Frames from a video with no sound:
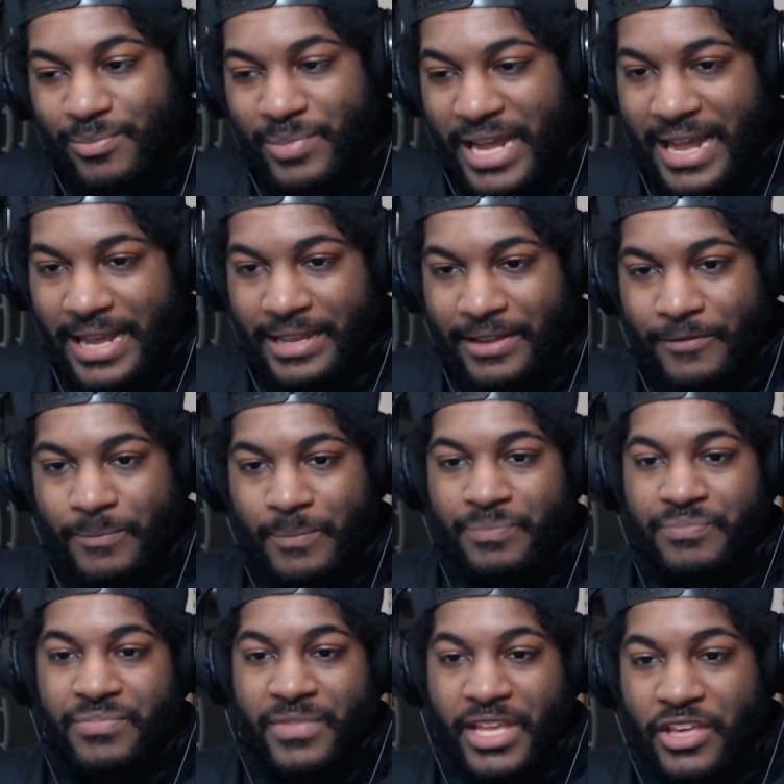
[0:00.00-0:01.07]
come back,
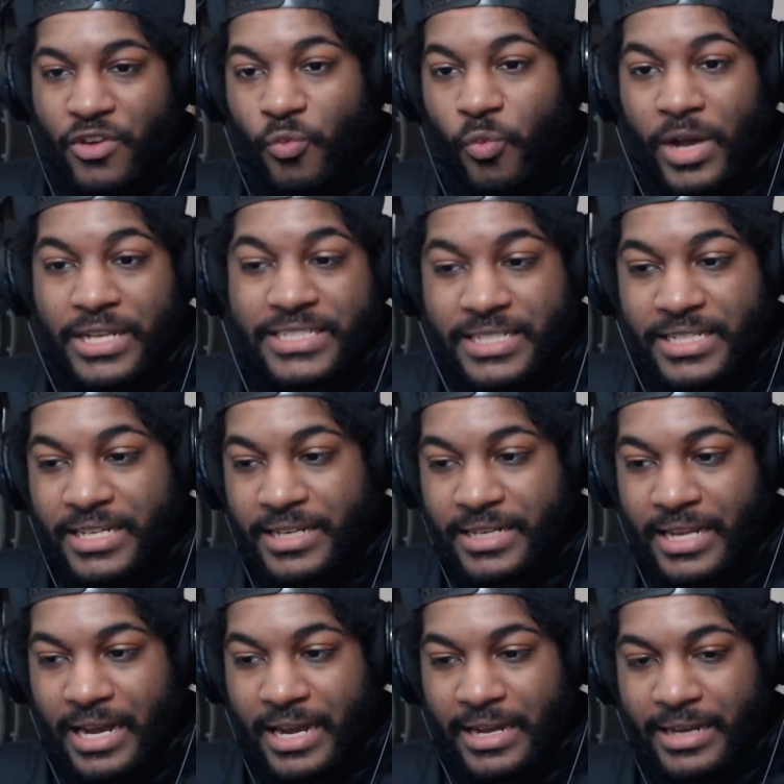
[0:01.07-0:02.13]
he was a
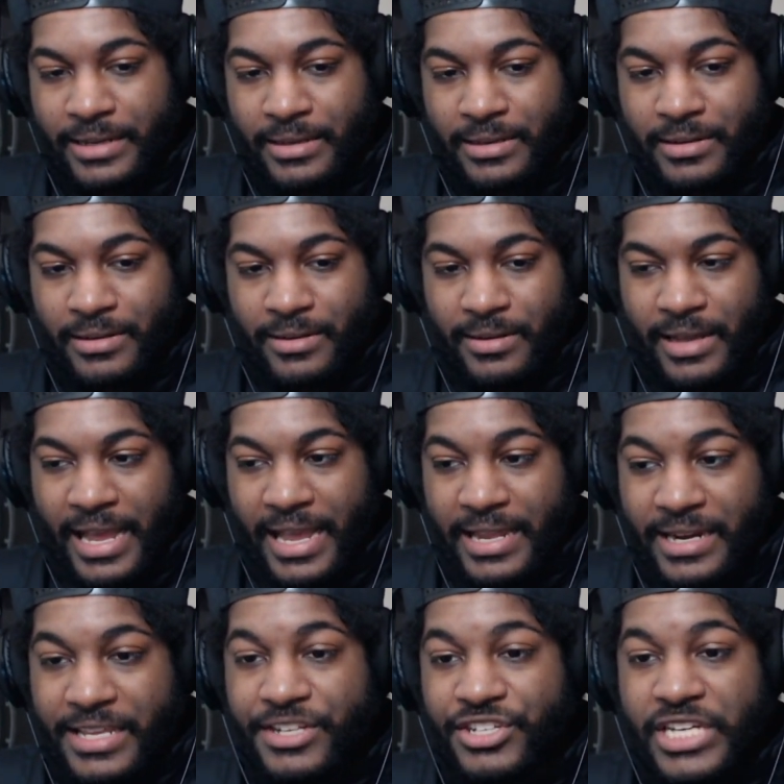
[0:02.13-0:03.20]
good guy,
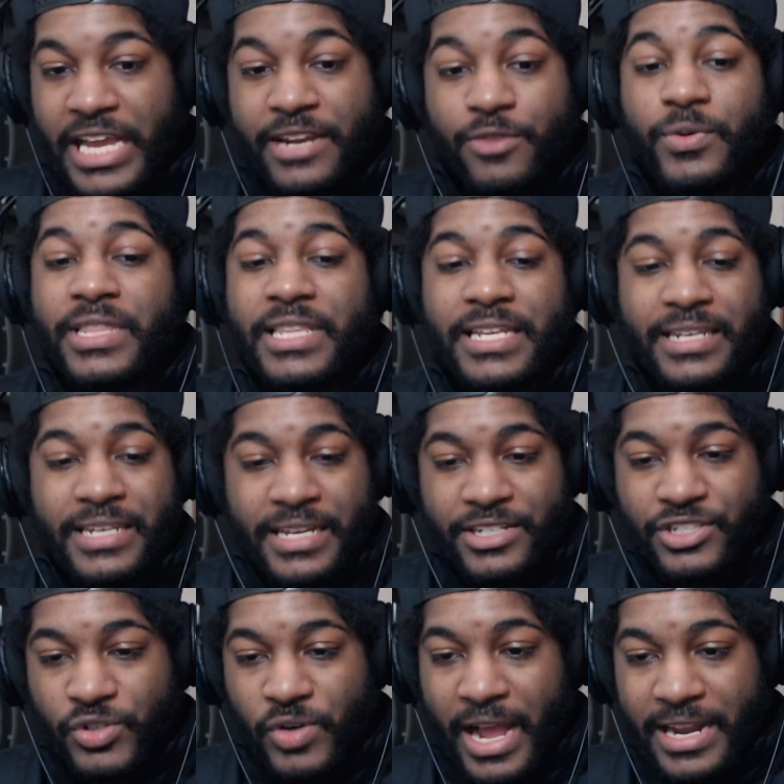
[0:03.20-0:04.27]
and he genuinely
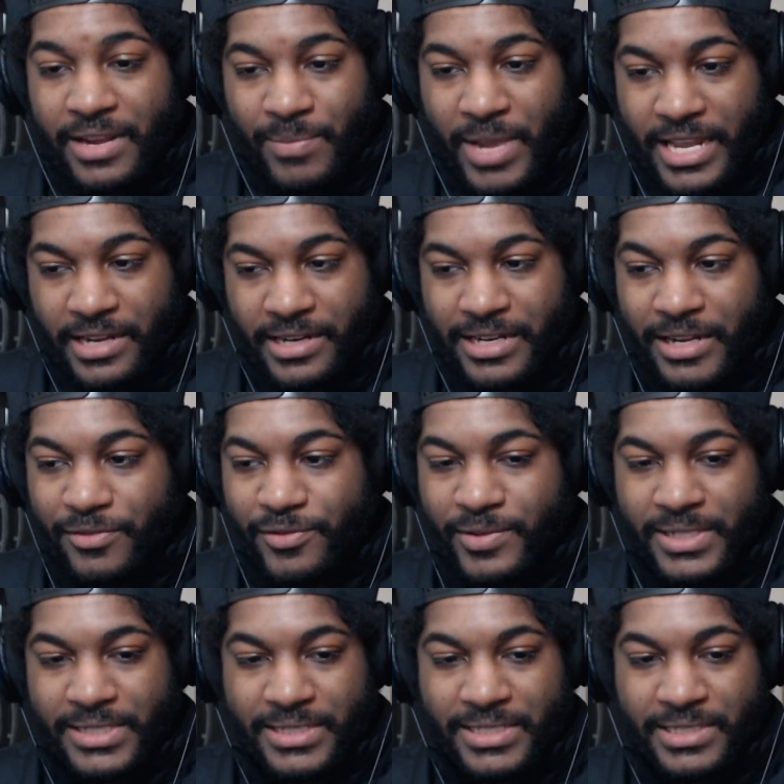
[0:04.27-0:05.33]
did try to make a
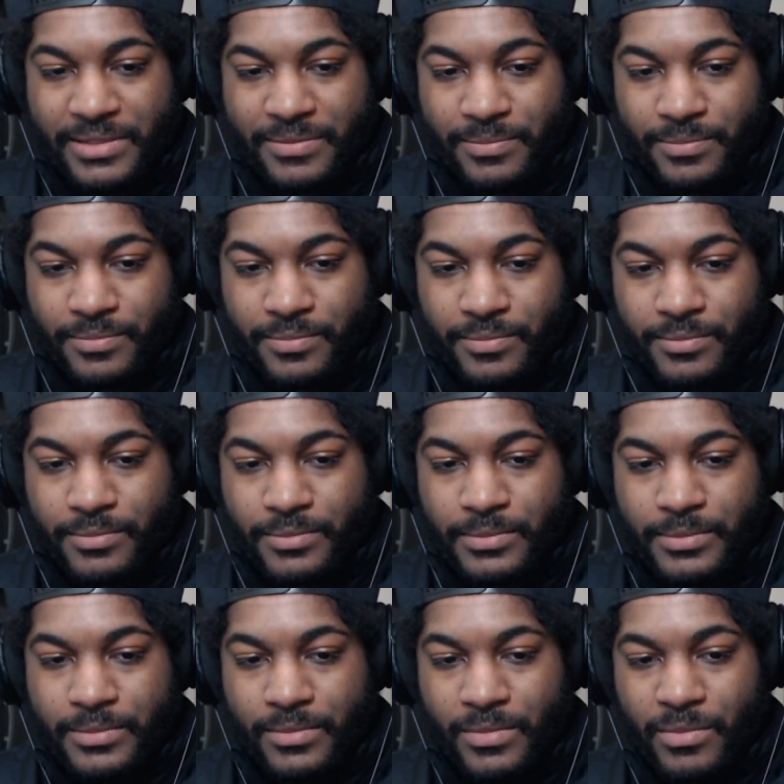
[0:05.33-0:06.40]
difference.
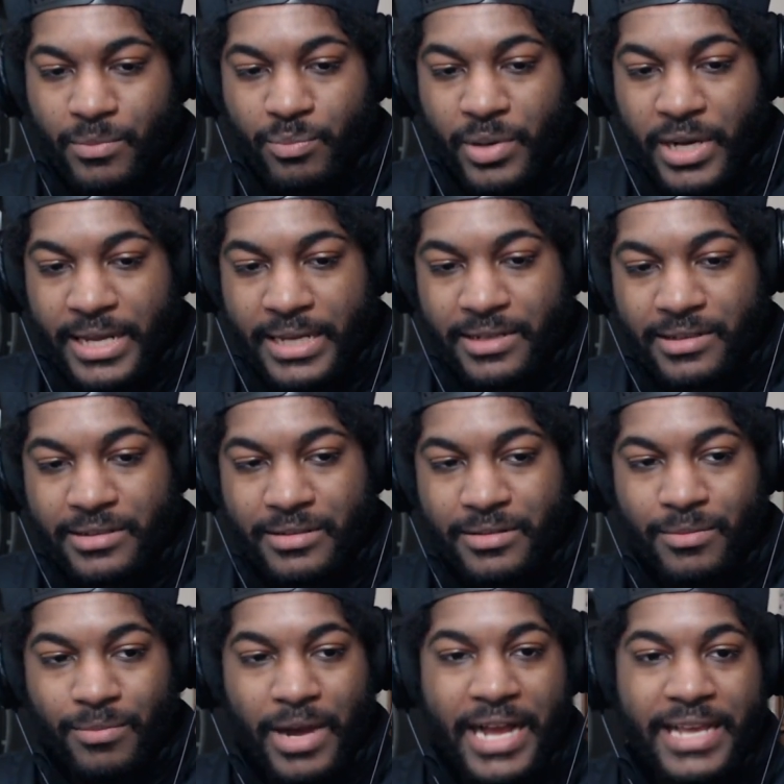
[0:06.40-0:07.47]
But
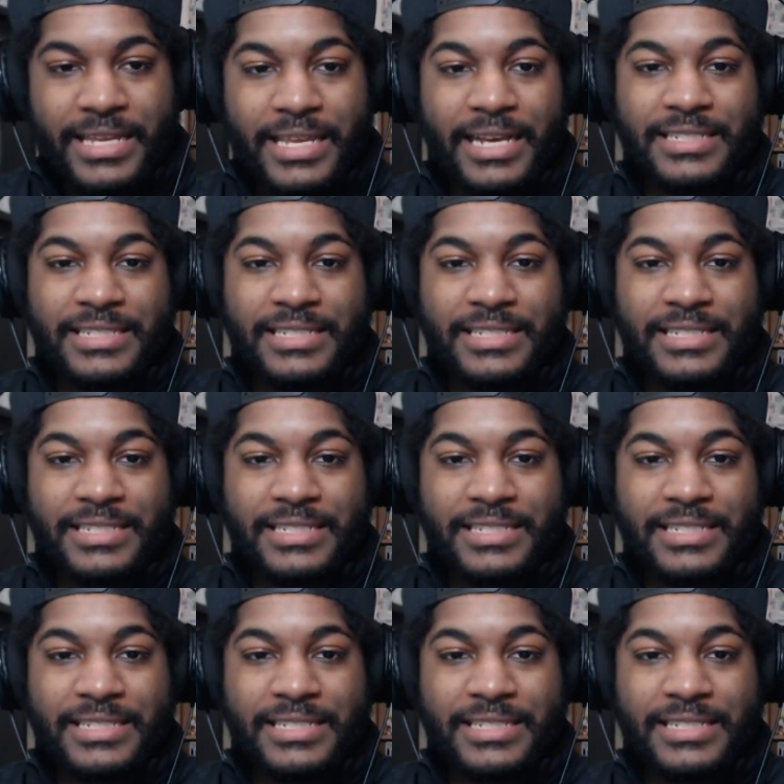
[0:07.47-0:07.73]
my